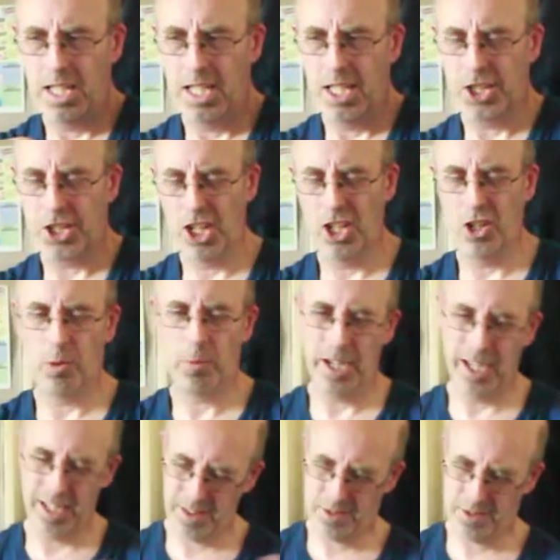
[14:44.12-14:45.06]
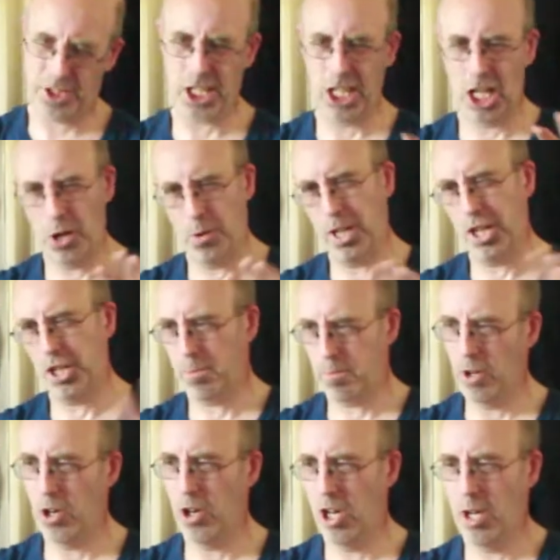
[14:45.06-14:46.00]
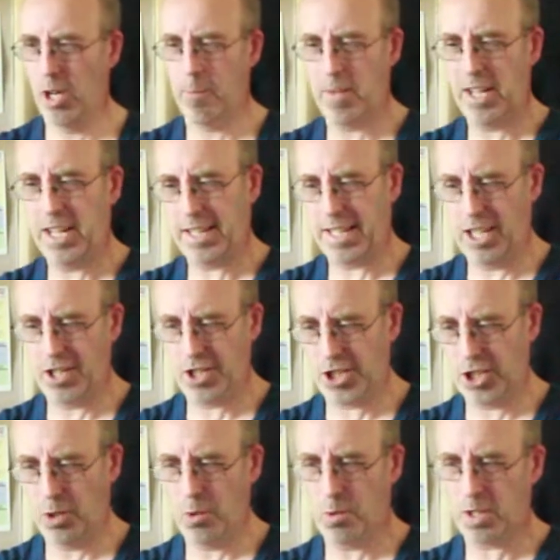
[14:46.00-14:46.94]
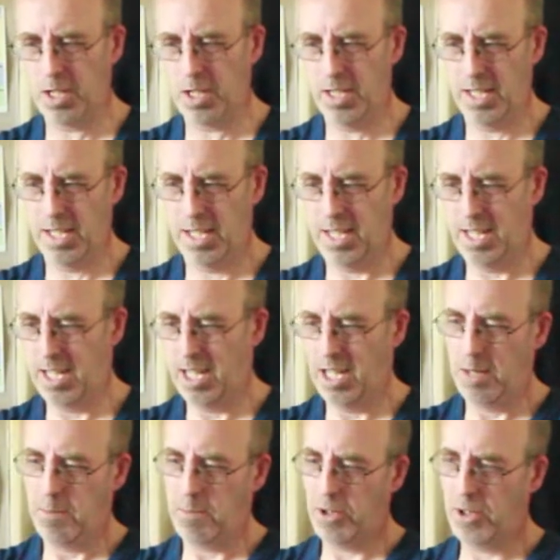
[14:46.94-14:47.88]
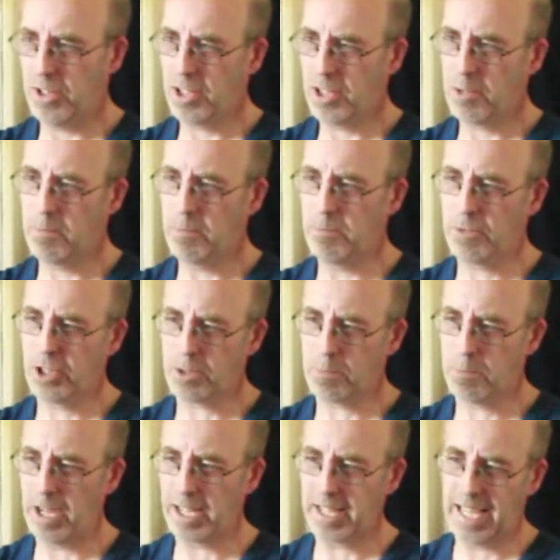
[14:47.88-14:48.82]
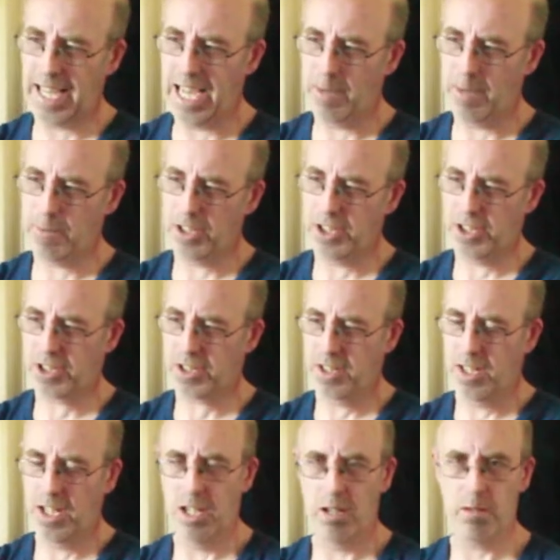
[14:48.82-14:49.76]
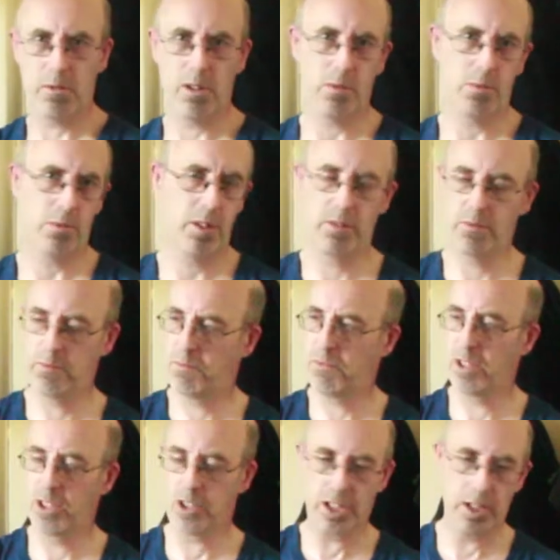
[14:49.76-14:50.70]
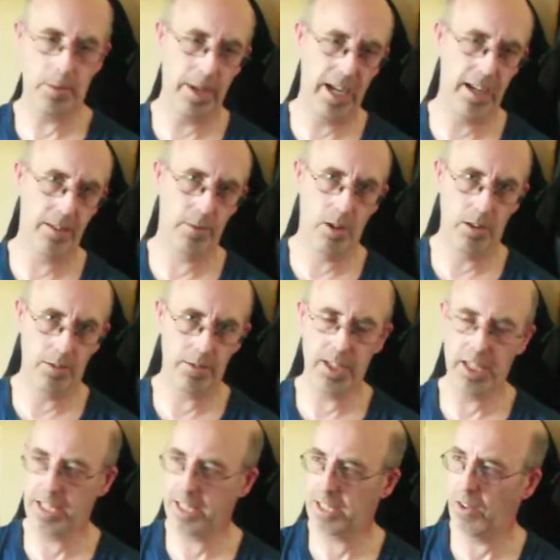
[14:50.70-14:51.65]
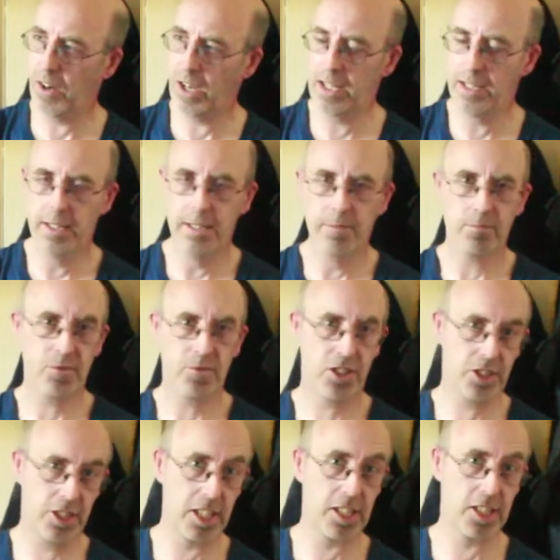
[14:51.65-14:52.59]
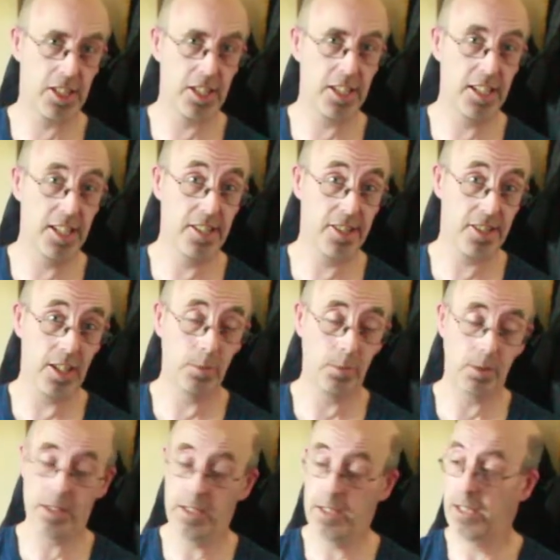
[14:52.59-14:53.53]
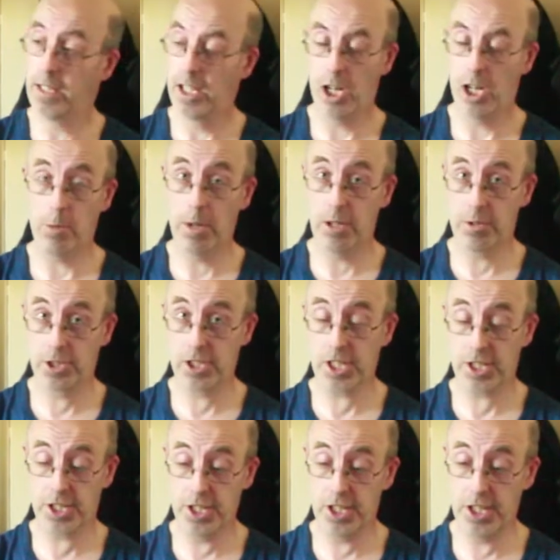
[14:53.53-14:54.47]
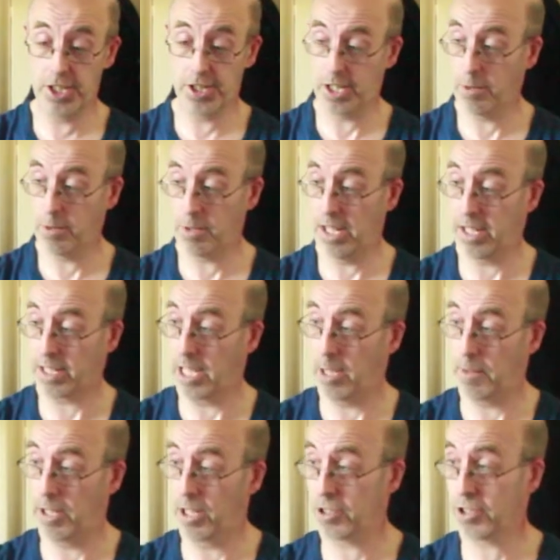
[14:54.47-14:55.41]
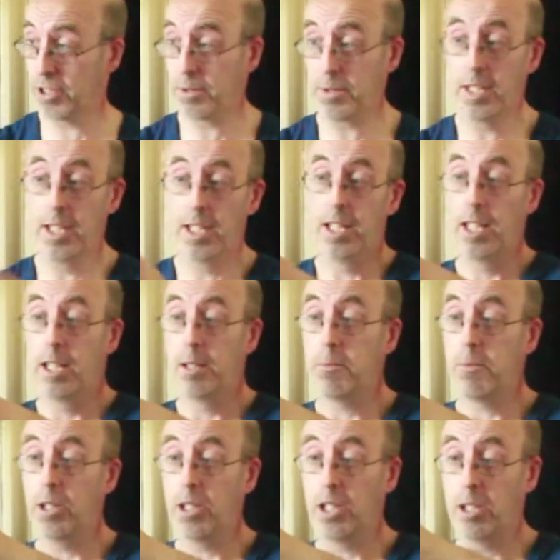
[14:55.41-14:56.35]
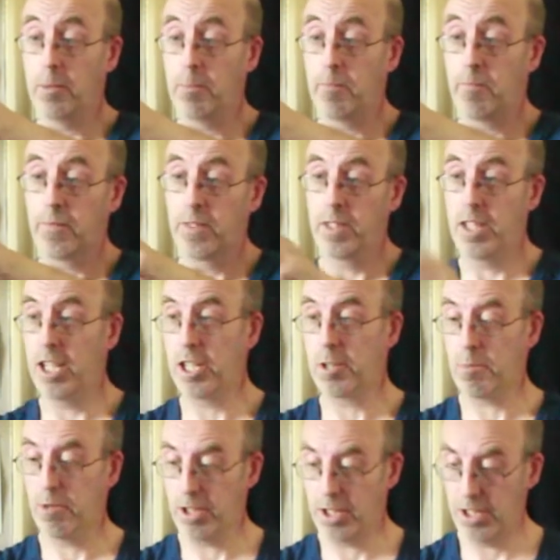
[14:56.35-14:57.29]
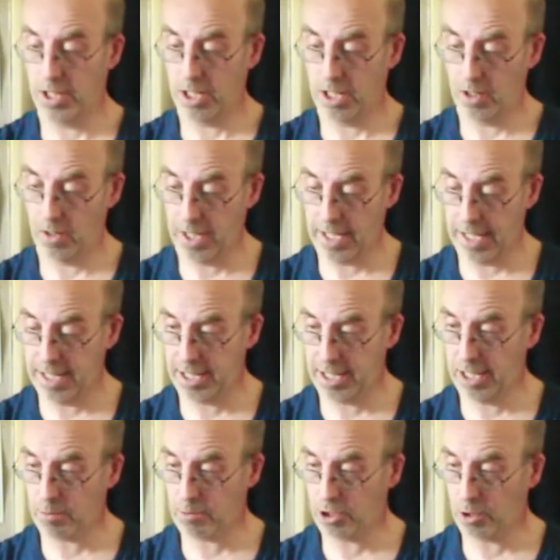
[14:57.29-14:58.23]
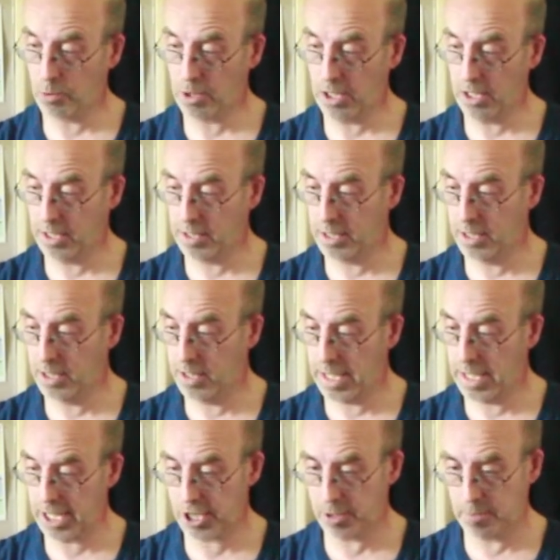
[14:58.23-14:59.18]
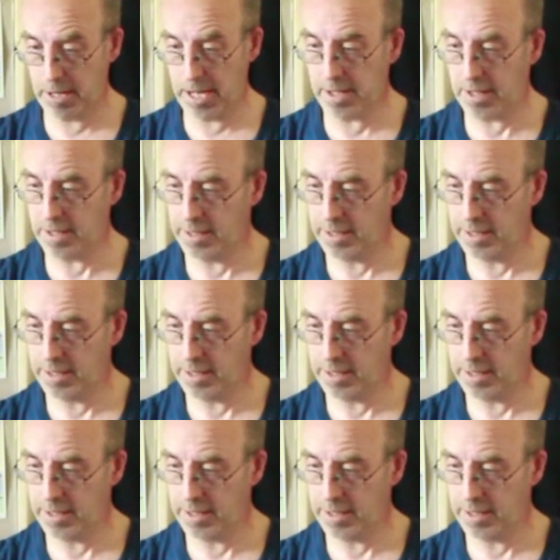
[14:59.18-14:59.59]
it's a little bit slowish, but it does talk. But you can just make it out that he's, well, we're looking about, what, nearly like 60 years old. Almost 60 years old now, coming up to. But yeah, it's pretty good. I like that, the old talking action man.